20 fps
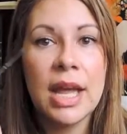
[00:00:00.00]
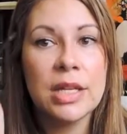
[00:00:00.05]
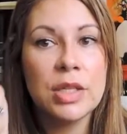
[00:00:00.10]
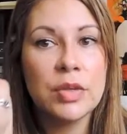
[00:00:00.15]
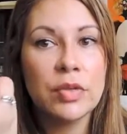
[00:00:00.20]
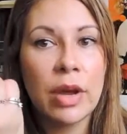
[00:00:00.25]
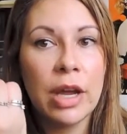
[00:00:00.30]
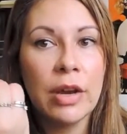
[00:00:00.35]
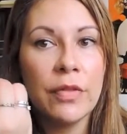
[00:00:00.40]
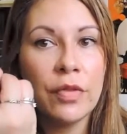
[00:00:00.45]

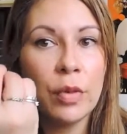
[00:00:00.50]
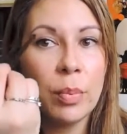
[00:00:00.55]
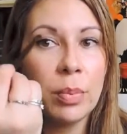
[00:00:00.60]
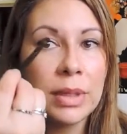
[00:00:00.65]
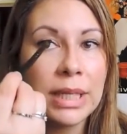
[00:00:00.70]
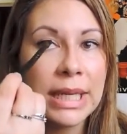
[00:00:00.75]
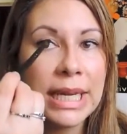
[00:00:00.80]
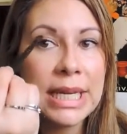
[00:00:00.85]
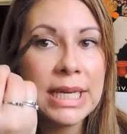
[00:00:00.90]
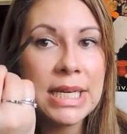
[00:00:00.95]
It's great for
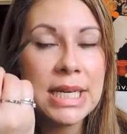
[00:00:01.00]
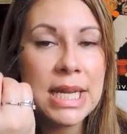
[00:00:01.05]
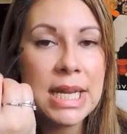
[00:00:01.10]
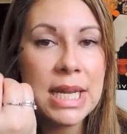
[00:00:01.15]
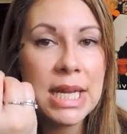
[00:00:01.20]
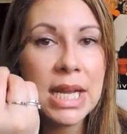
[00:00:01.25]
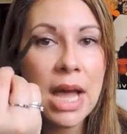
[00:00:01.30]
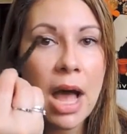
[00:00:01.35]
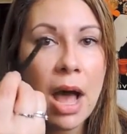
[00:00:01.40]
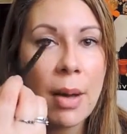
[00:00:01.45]

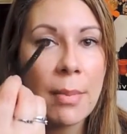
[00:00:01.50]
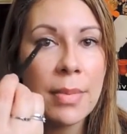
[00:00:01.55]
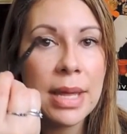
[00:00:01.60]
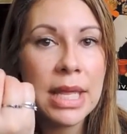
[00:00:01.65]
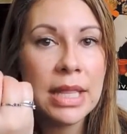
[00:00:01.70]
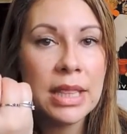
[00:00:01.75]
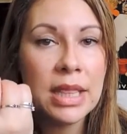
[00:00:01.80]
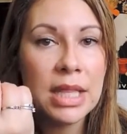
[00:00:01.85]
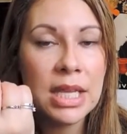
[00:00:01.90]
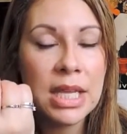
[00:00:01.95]
blending
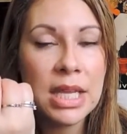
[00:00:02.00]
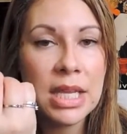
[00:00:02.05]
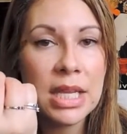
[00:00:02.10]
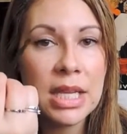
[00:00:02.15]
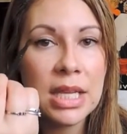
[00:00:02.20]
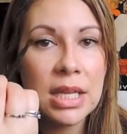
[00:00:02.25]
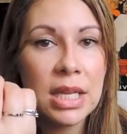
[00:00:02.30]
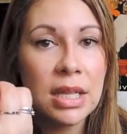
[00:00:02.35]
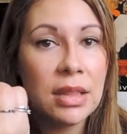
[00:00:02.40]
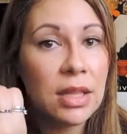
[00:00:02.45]
in
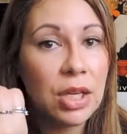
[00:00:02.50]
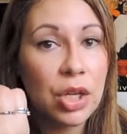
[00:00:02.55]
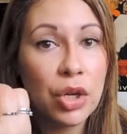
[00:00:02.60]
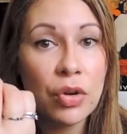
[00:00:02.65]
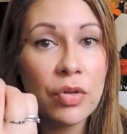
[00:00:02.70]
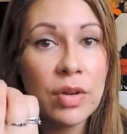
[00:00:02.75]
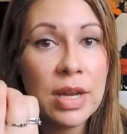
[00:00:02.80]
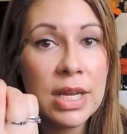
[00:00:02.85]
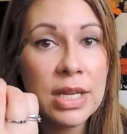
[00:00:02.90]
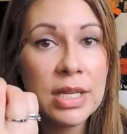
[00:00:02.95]
the
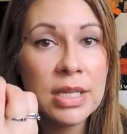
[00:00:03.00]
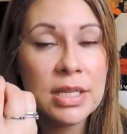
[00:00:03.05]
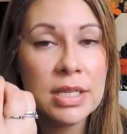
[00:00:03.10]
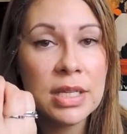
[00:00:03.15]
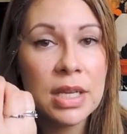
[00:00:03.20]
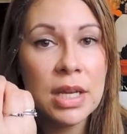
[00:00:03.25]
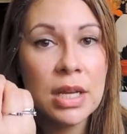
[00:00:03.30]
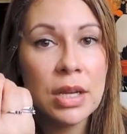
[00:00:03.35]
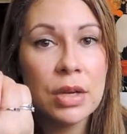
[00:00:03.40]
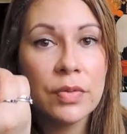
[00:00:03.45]

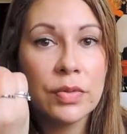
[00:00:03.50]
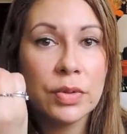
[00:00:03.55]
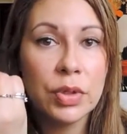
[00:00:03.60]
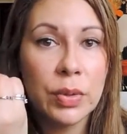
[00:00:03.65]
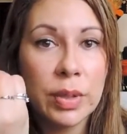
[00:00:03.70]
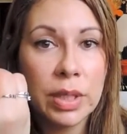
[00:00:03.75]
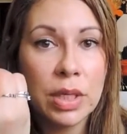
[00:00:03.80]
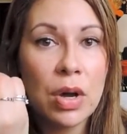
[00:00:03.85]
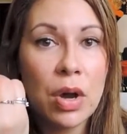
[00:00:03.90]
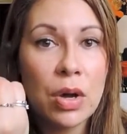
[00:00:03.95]
crease,
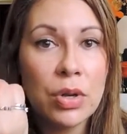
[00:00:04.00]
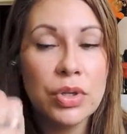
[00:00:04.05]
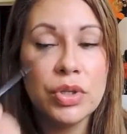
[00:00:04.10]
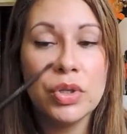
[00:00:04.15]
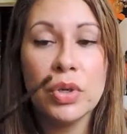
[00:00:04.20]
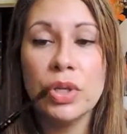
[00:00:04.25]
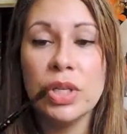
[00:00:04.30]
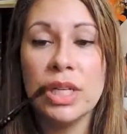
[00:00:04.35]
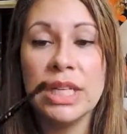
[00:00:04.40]
doing contour.